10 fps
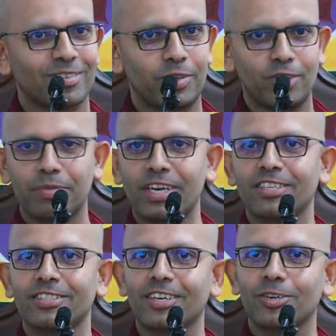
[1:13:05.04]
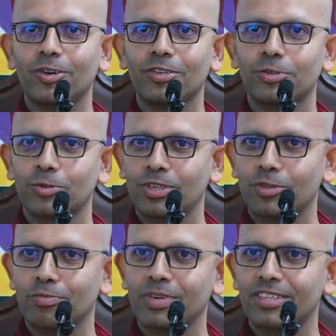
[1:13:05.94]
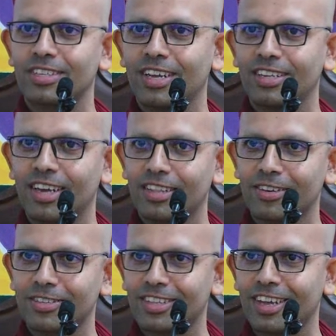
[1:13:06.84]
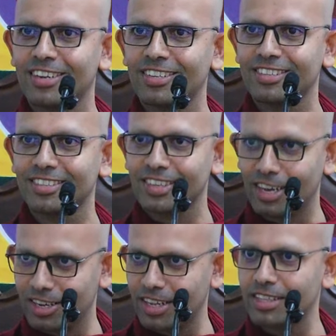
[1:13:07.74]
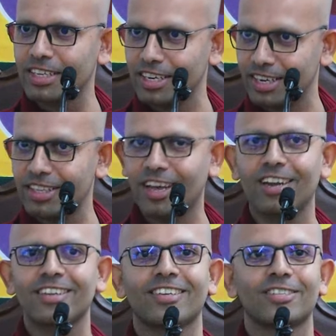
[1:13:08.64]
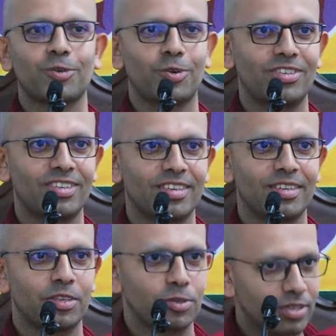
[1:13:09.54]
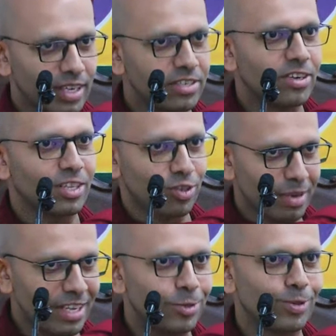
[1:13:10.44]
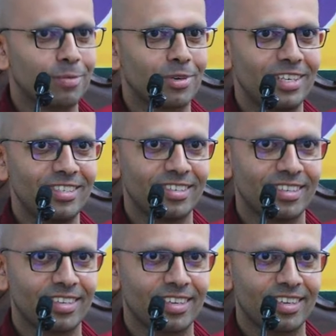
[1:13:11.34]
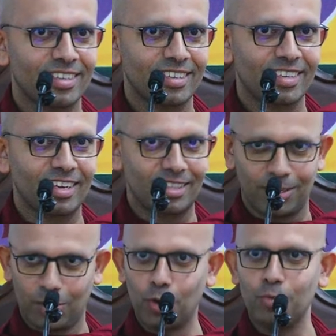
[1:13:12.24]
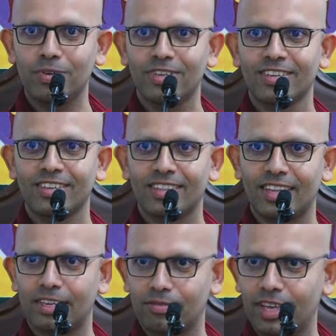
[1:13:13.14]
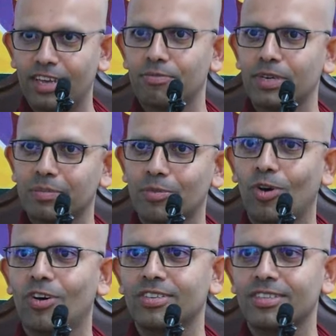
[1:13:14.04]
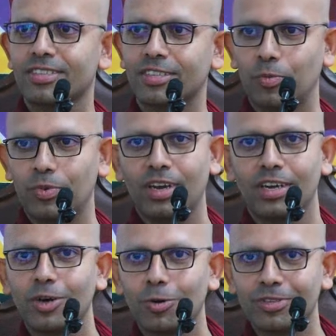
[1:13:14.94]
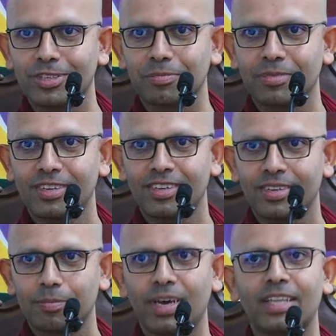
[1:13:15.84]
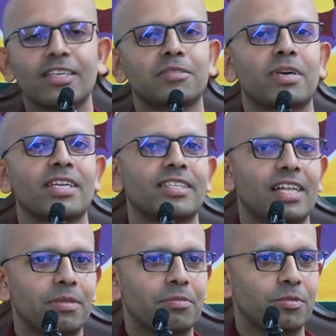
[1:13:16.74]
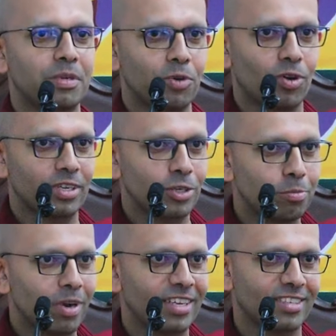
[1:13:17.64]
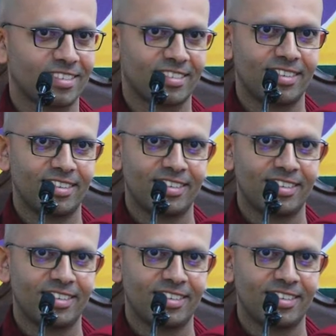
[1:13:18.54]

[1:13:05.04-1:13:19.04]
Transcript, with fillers: When your parents are gone, you do the tummas dana, the haddavas dana, the, uh, and the yearly dana, and so on. You still transfer merits to them, right? In the hope that if they have been born somewhere unwholesome, may these merits help them to be born in good places.